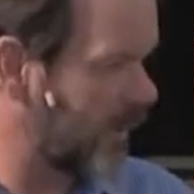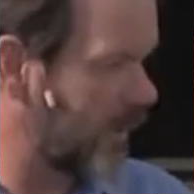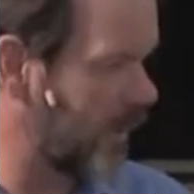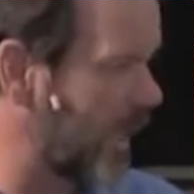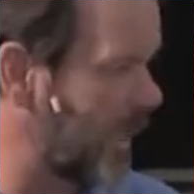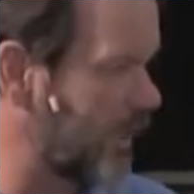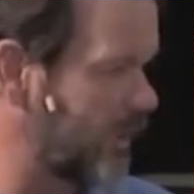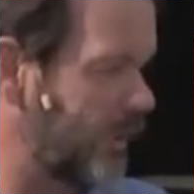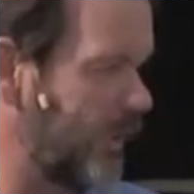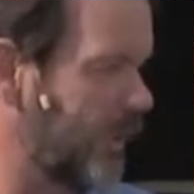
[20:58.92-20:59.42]

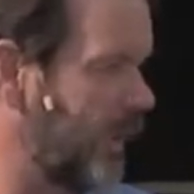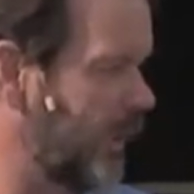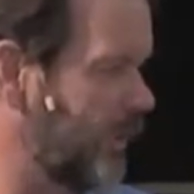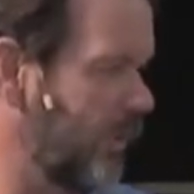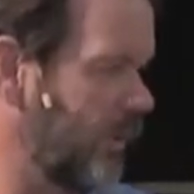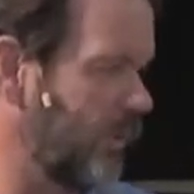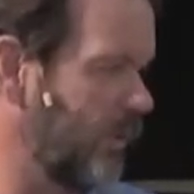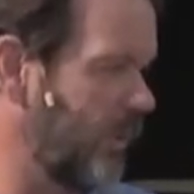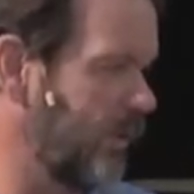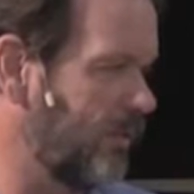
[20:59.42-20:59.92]
lazy
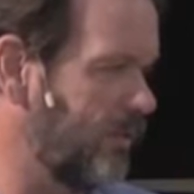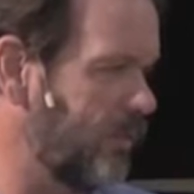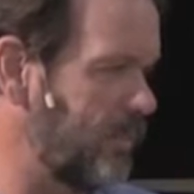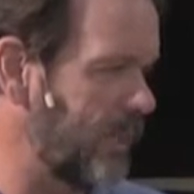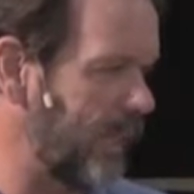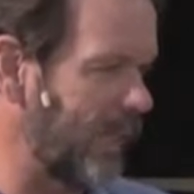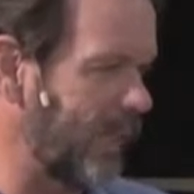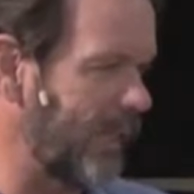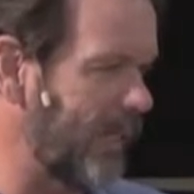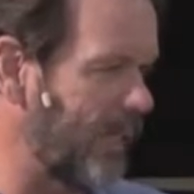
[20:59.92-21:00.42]
doesn't work for
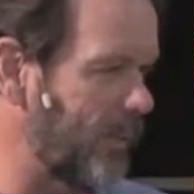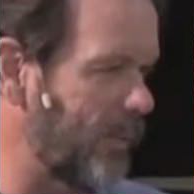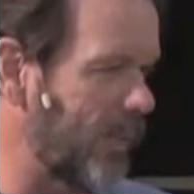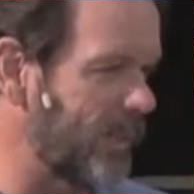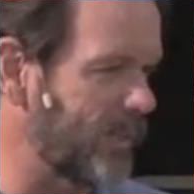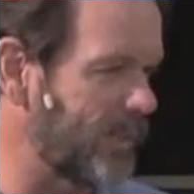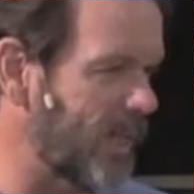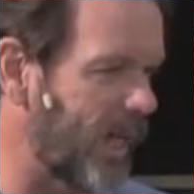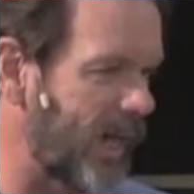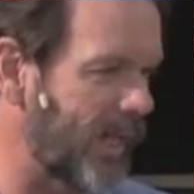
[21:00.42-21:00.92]
me
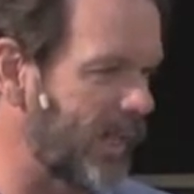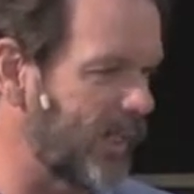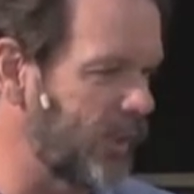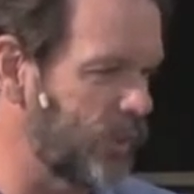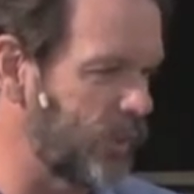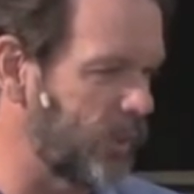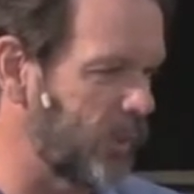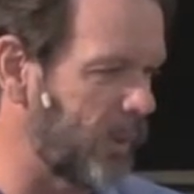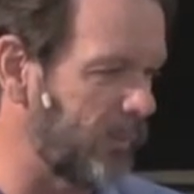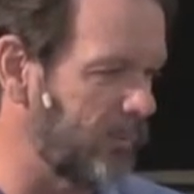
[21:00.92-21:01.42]
anyways. I
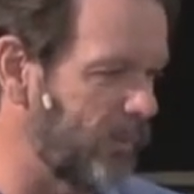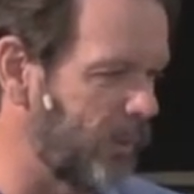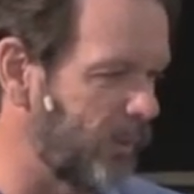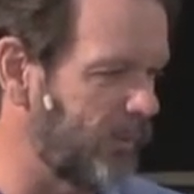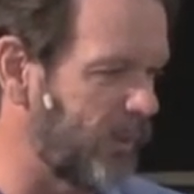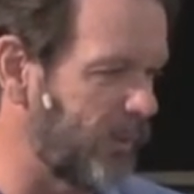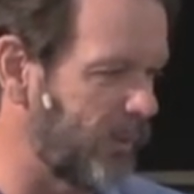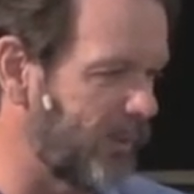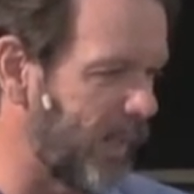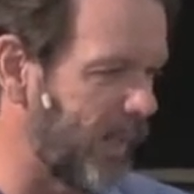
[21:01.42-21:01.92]
enjoy
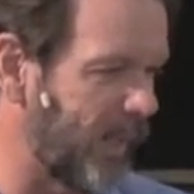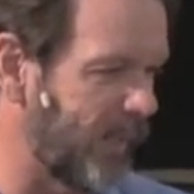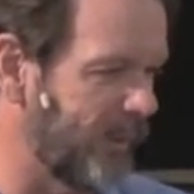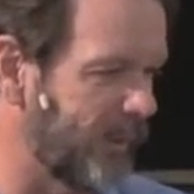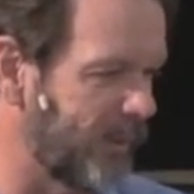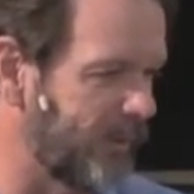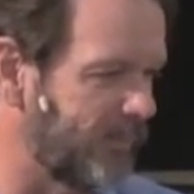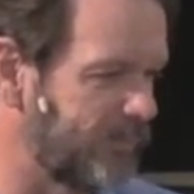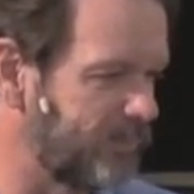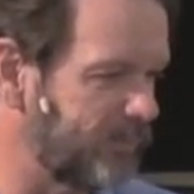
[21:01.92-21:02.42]
moving around,
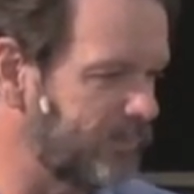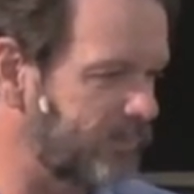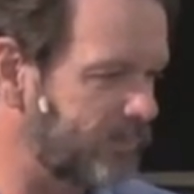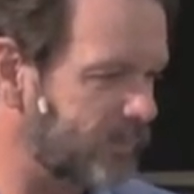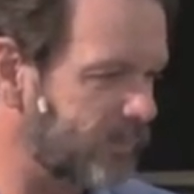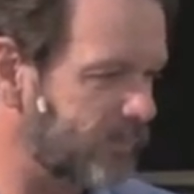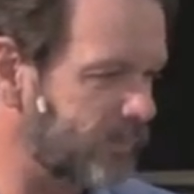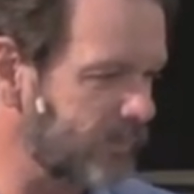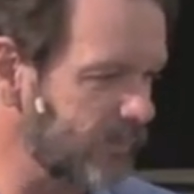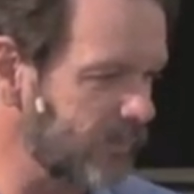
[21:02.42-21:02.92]
and,
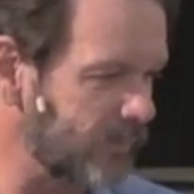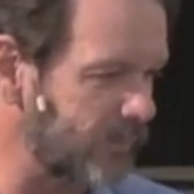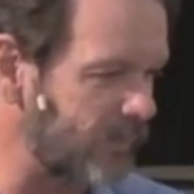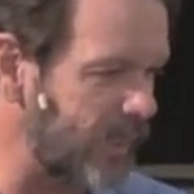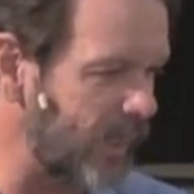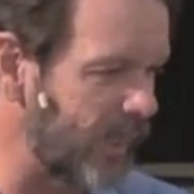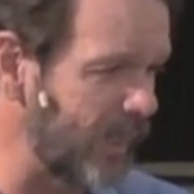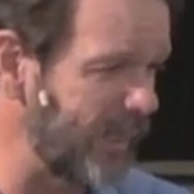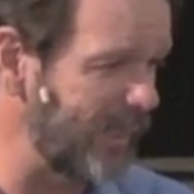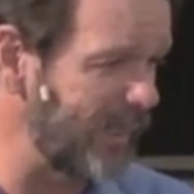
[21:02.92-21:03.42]

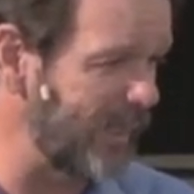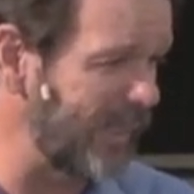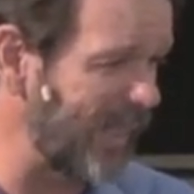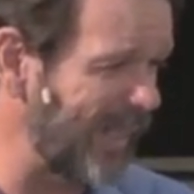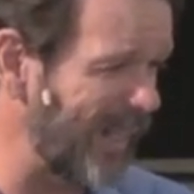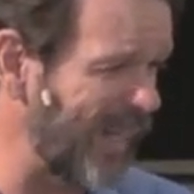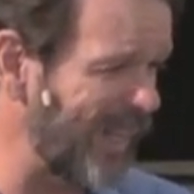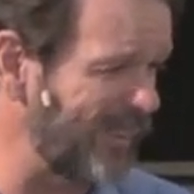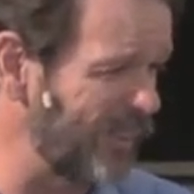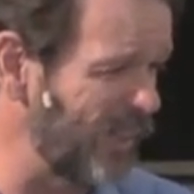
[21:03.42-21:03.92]
and,
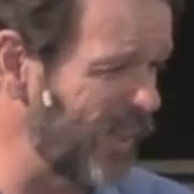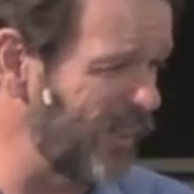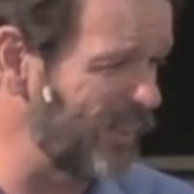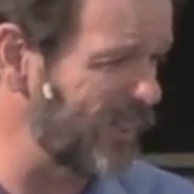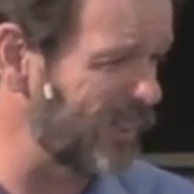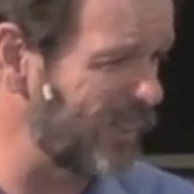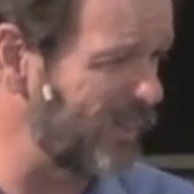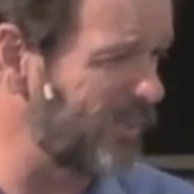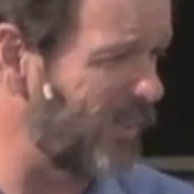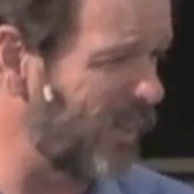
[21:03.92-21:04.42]
and I've
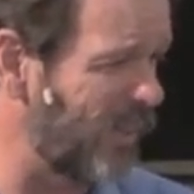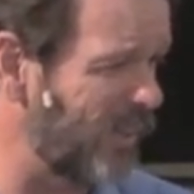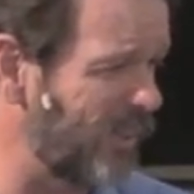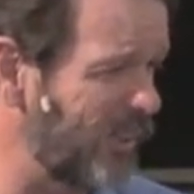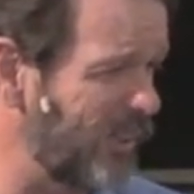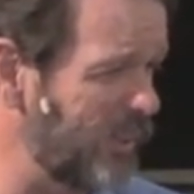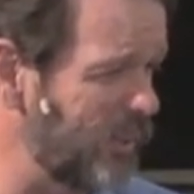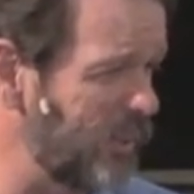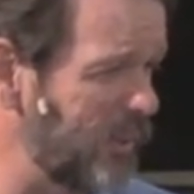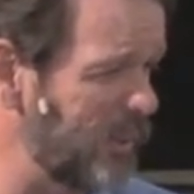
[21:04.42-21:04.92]
noticed that Father
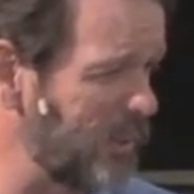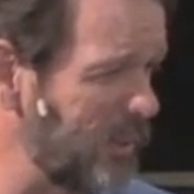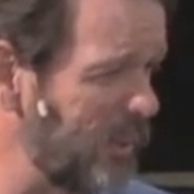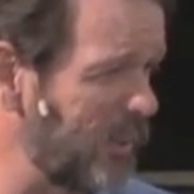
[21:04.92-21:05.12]
enjoys